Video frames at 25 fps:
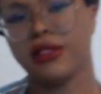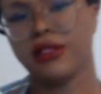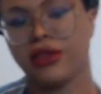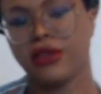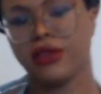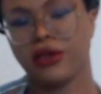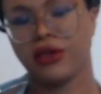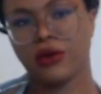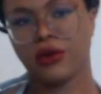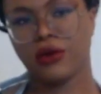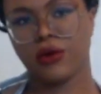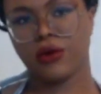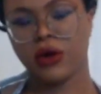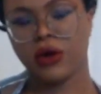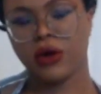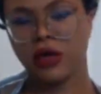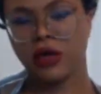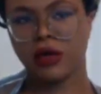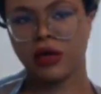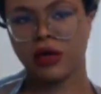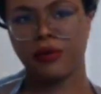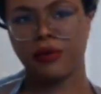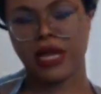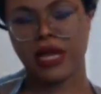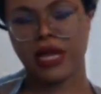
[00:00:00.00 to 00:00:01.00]
I
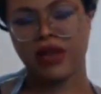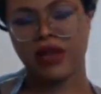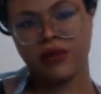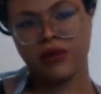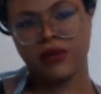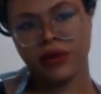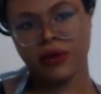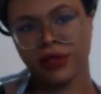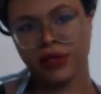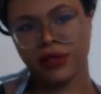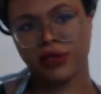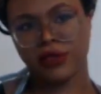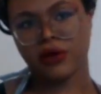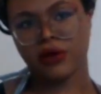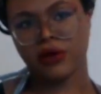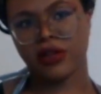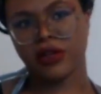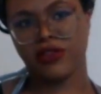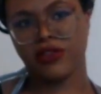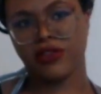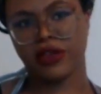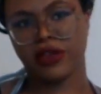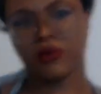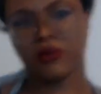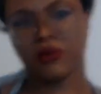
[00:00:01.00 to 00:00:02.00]
do. But I haven't really sewn
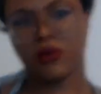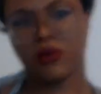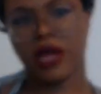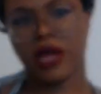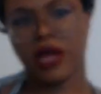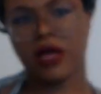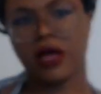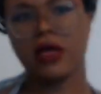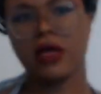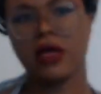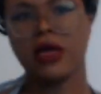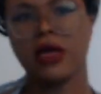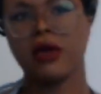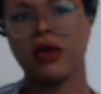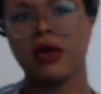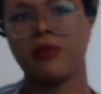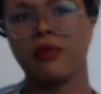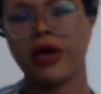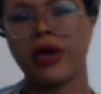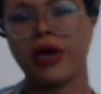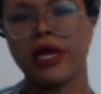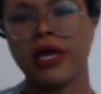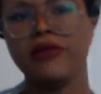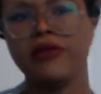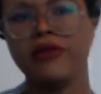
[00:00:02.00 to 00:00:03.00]
anything in a while.
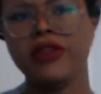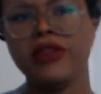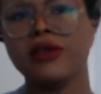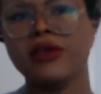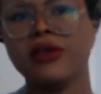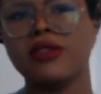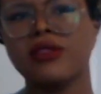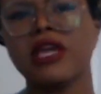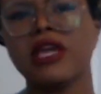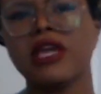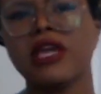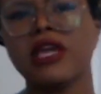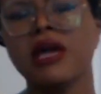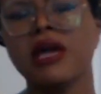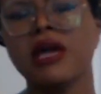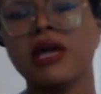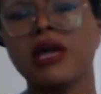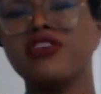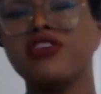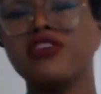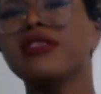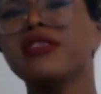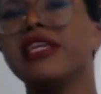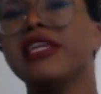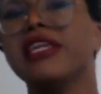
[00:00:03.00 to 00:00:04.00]
But, you know, so
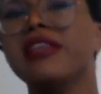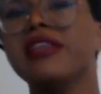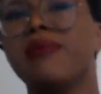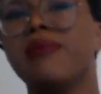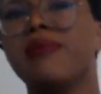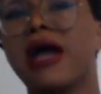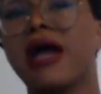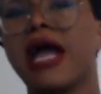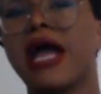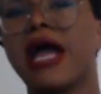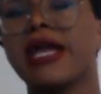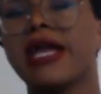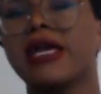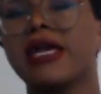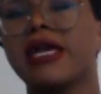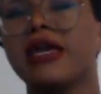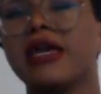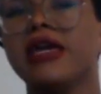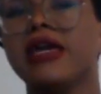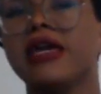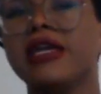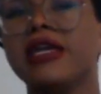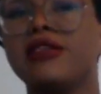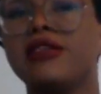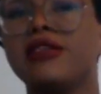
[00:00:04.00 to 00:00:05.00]
I'm just getting
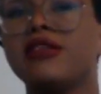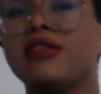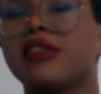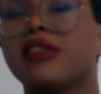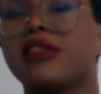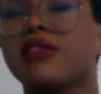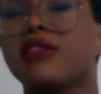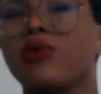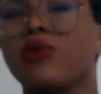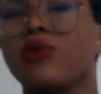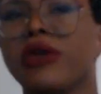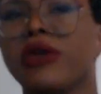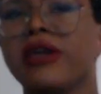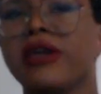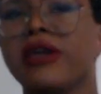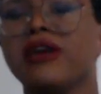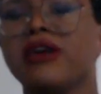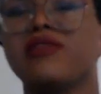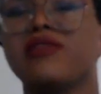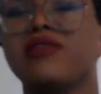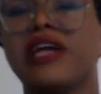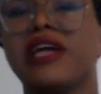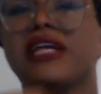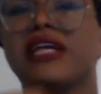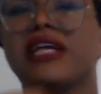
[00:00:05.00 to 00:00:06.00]
back into the
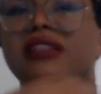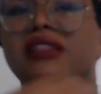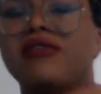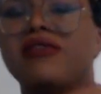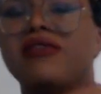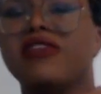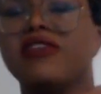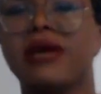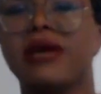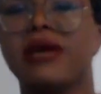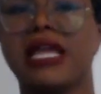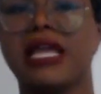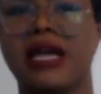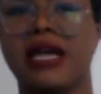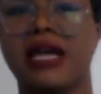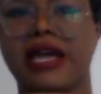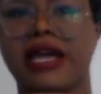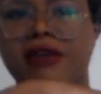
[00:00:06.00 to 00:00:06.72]
swing of like living my